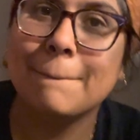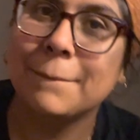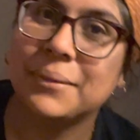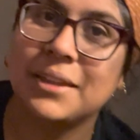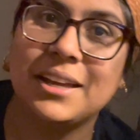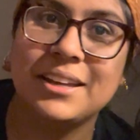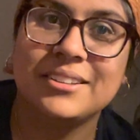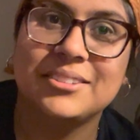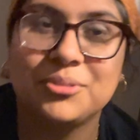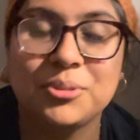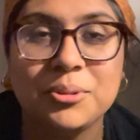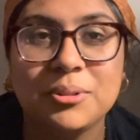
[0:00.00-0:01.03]
Thanks
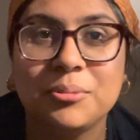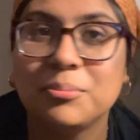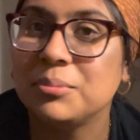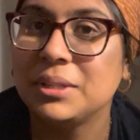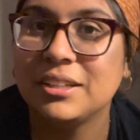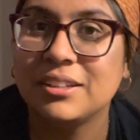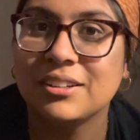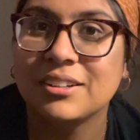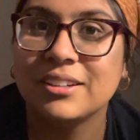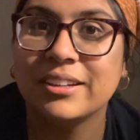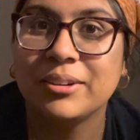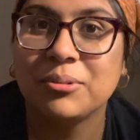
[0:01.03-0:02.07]
for being
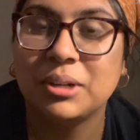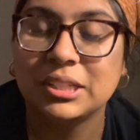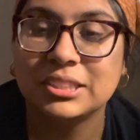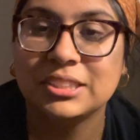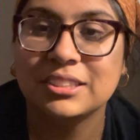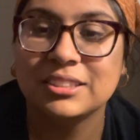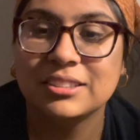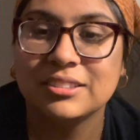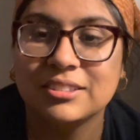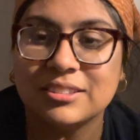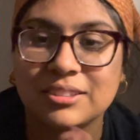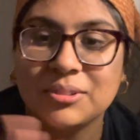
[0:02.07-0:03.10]
here and watching
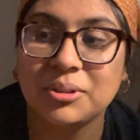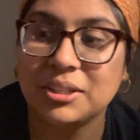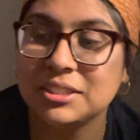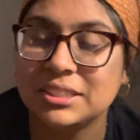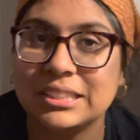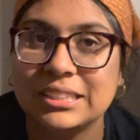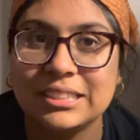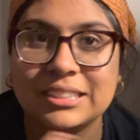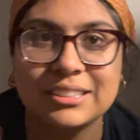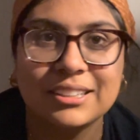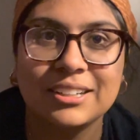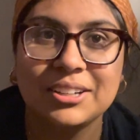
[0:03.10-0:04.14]
this and watching
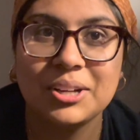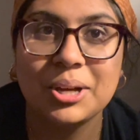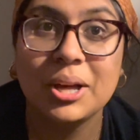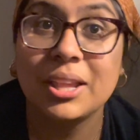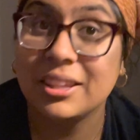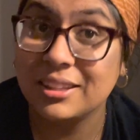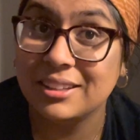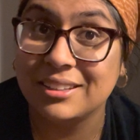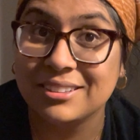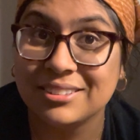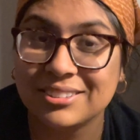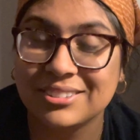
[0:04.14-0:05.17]

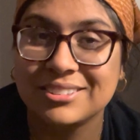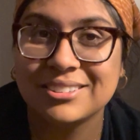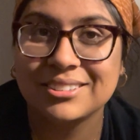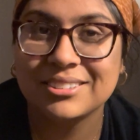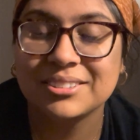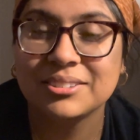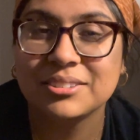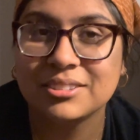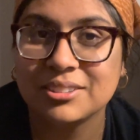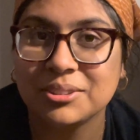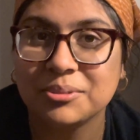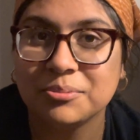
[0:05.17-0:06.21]
this.
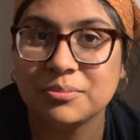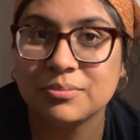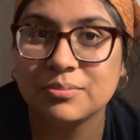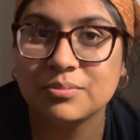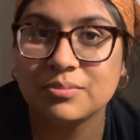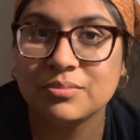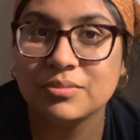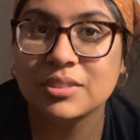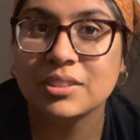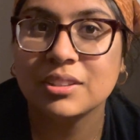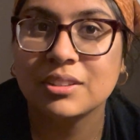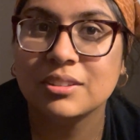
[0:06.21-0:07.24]
So,
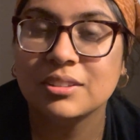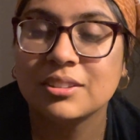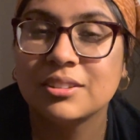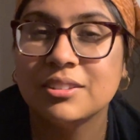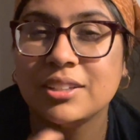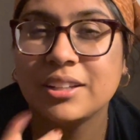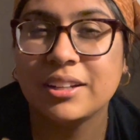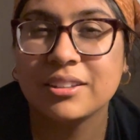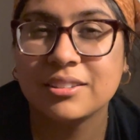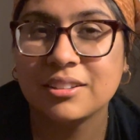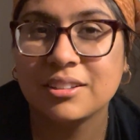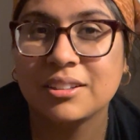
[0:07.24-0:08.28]
see you next
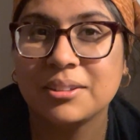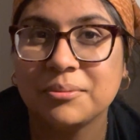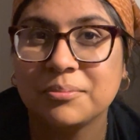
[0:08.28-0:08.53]
Sunday.